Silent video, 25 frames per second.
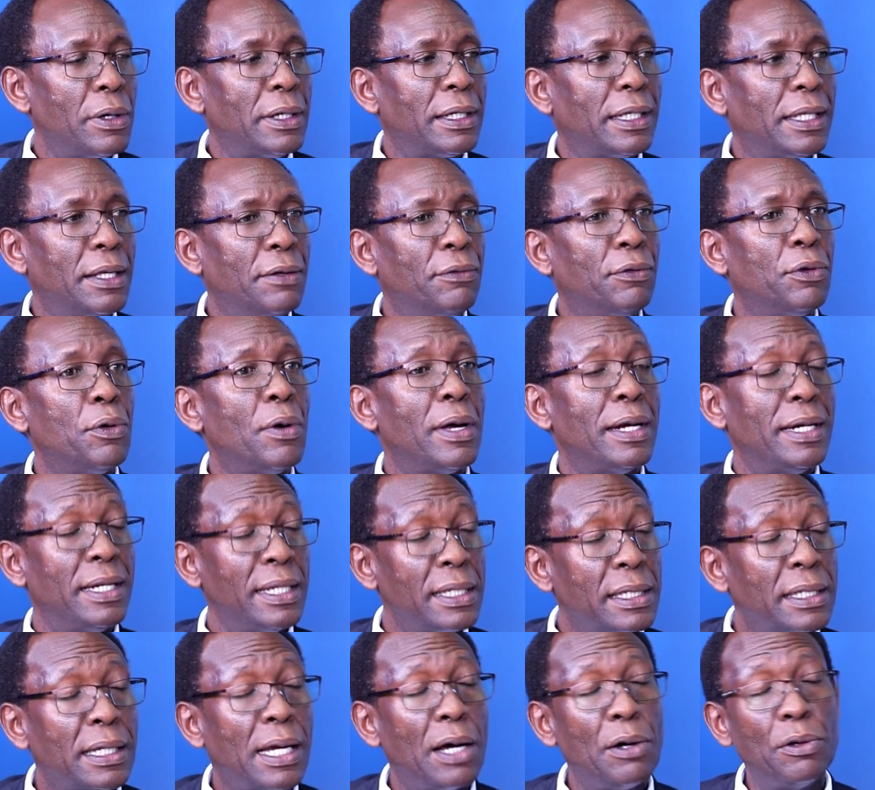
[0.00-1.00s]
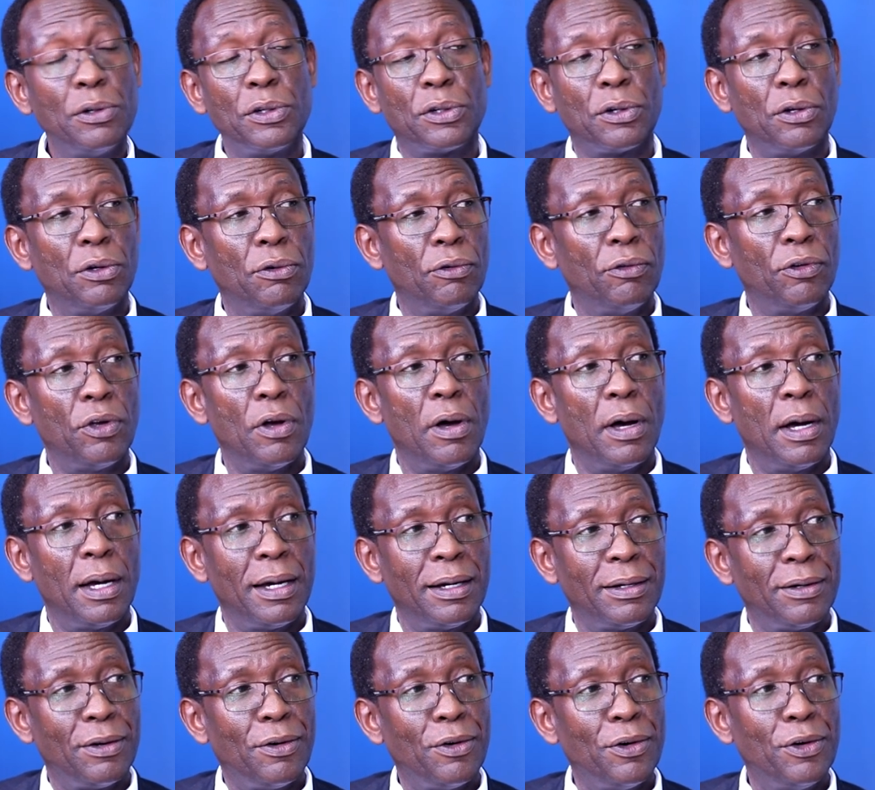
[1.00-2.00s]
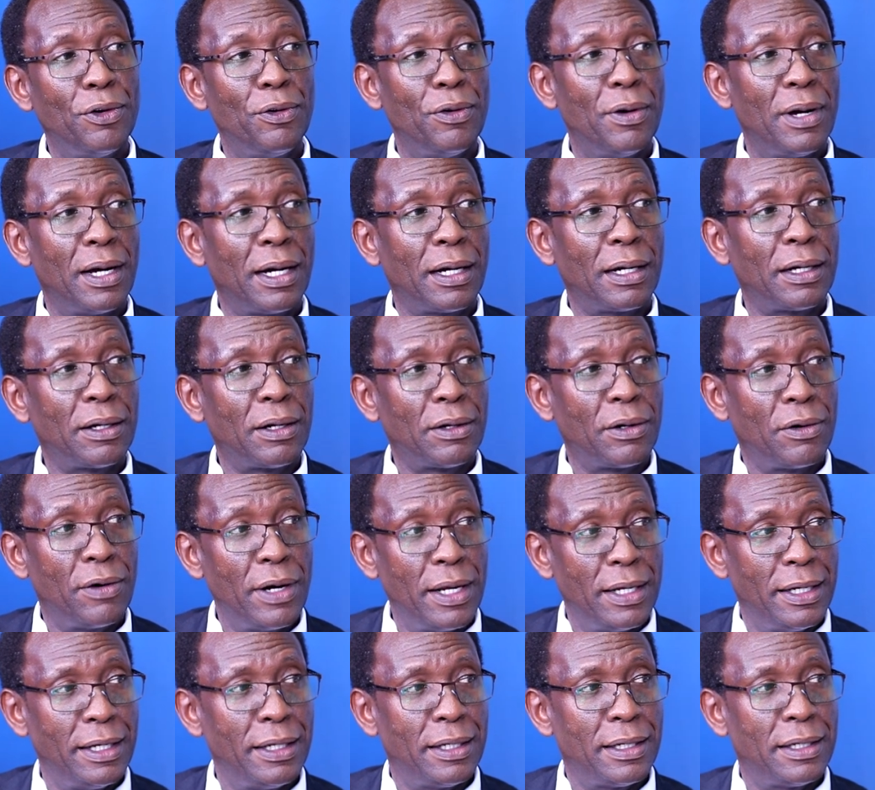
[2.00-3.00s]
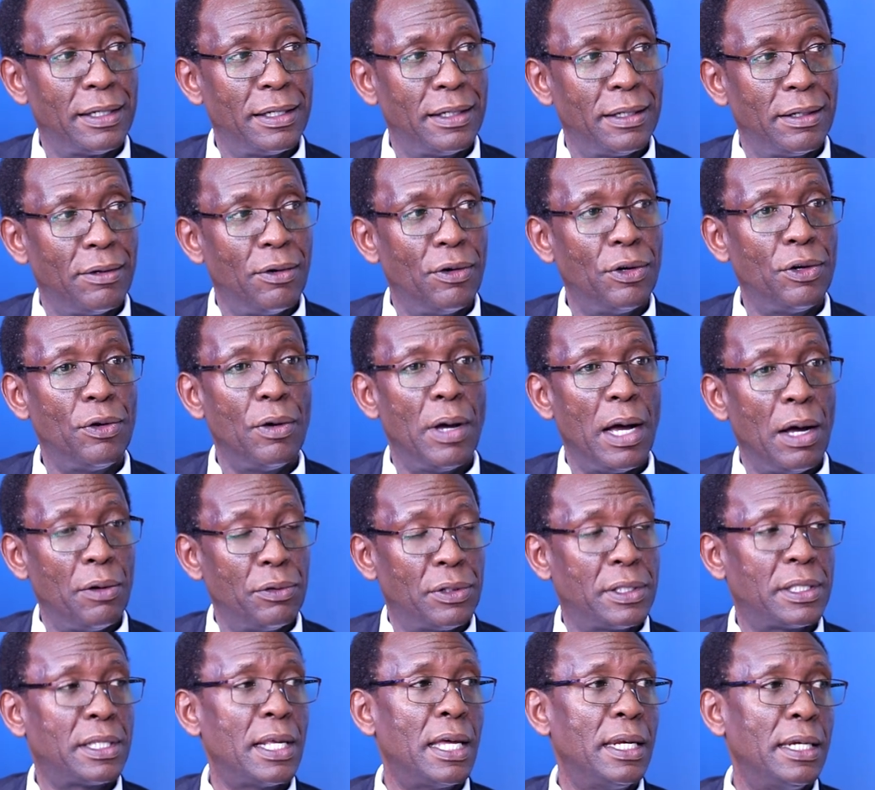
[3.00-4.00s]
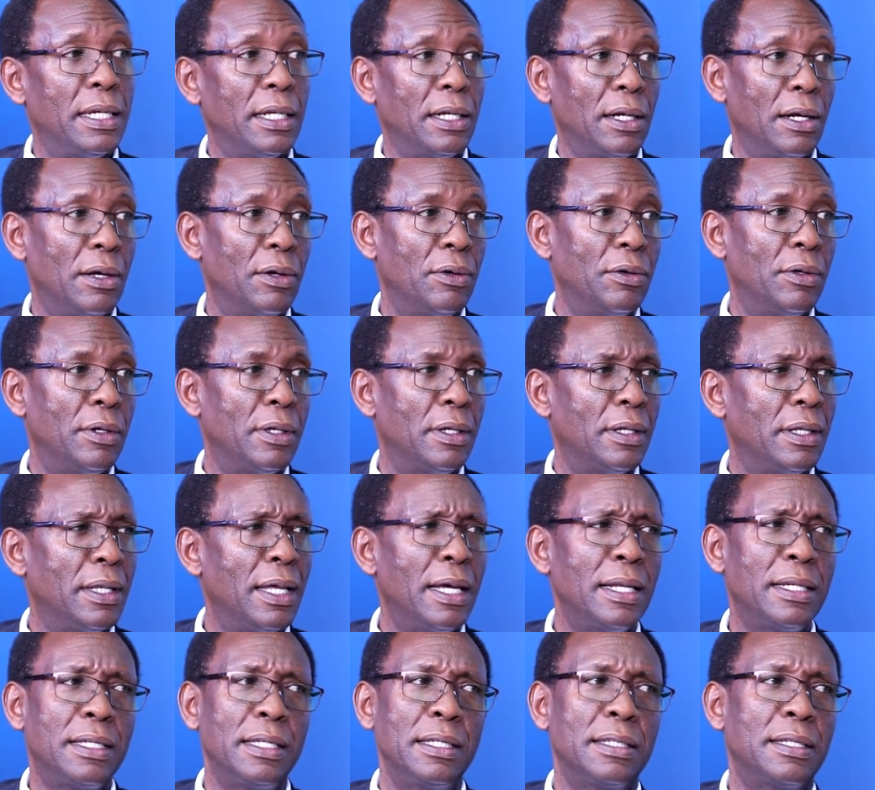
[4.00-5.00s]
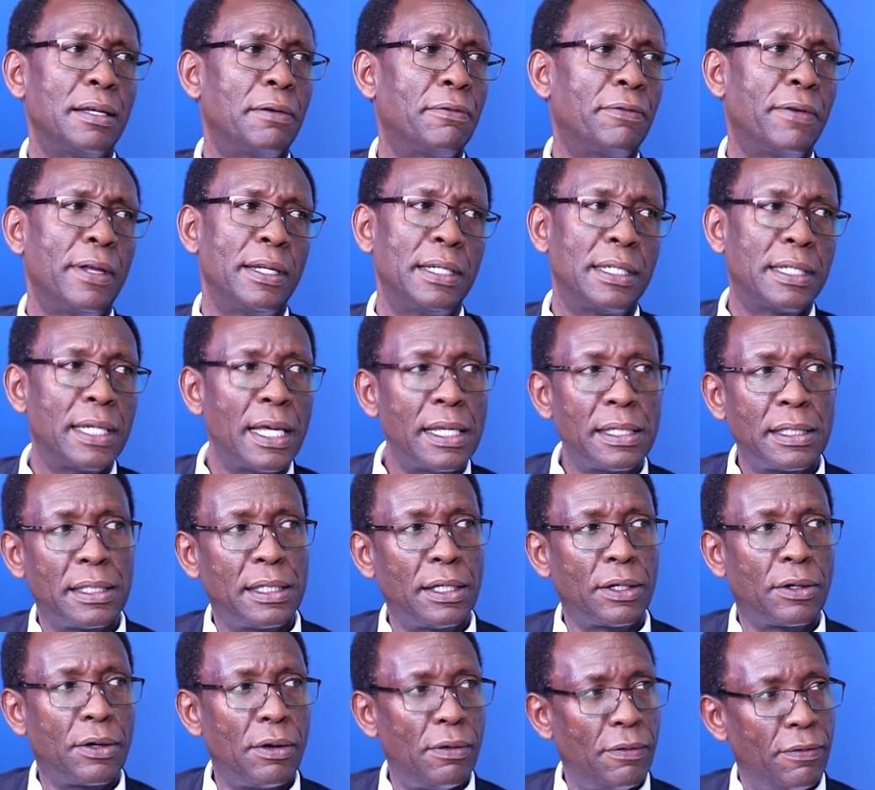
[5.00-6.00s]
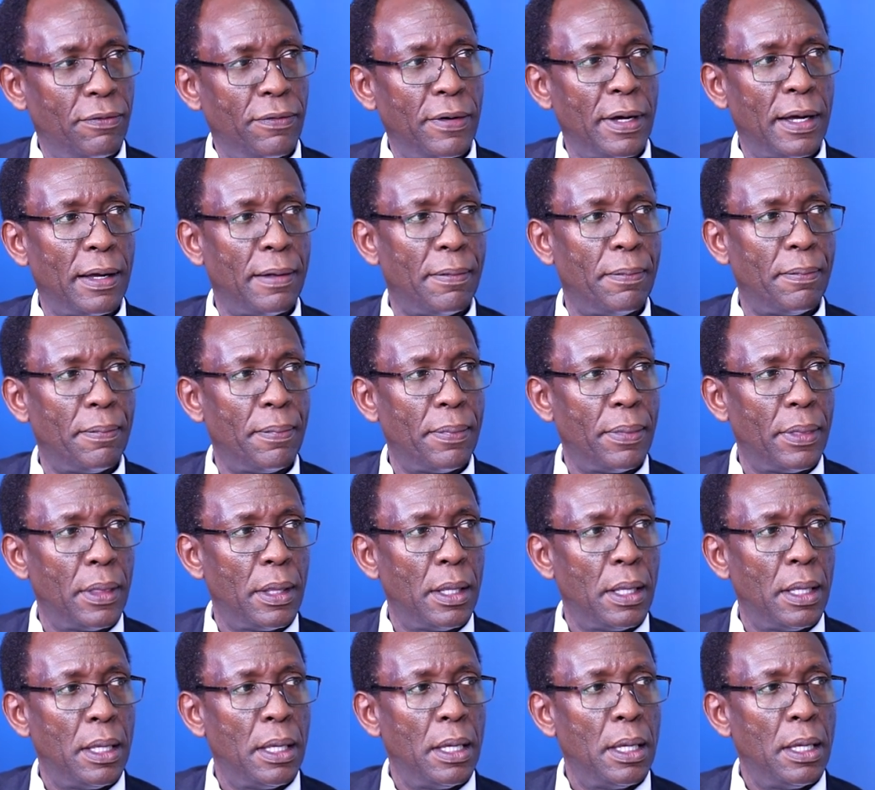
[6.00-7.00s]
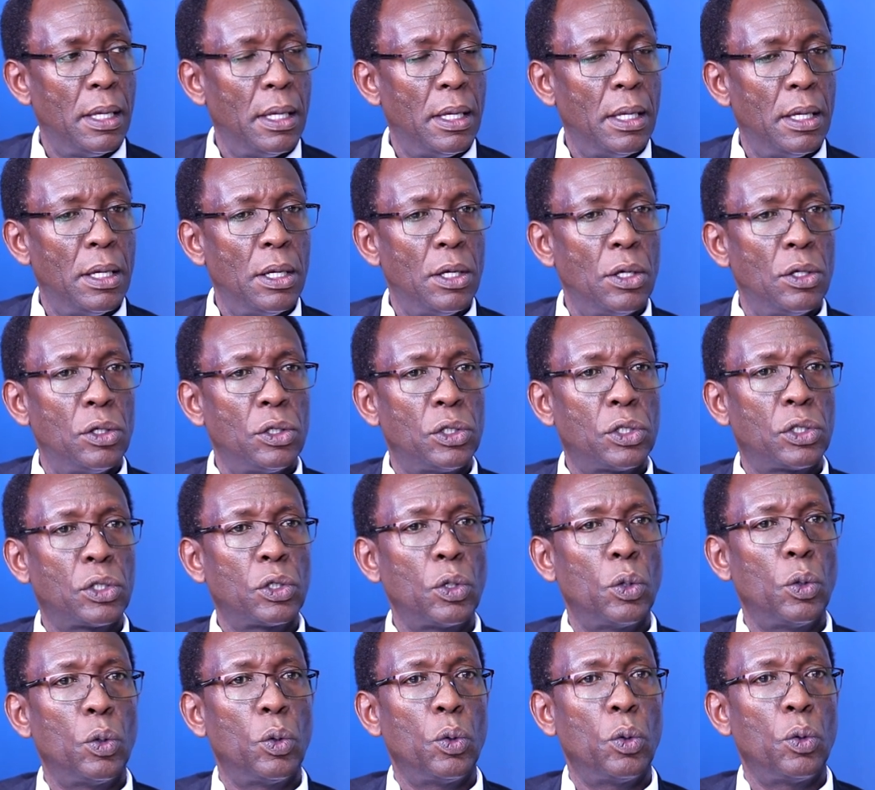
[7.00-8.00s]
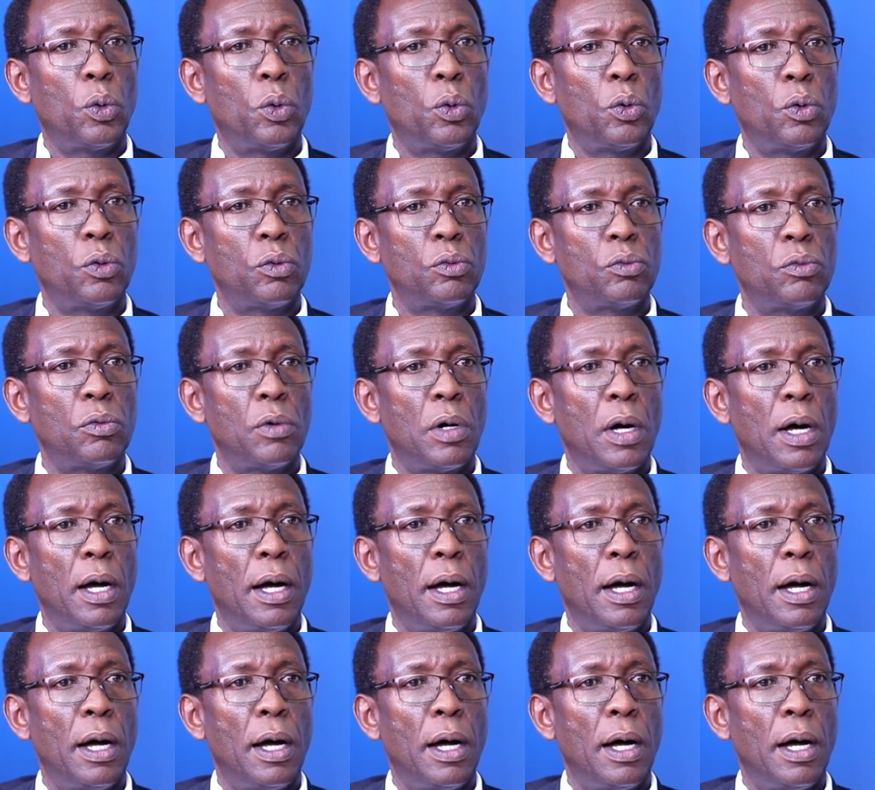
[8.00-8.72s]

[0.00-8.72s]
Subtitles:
will give you a discount on your credit, on your outstanding loan. That mm-hmm. is a fantastic offer. Mm-hmm. So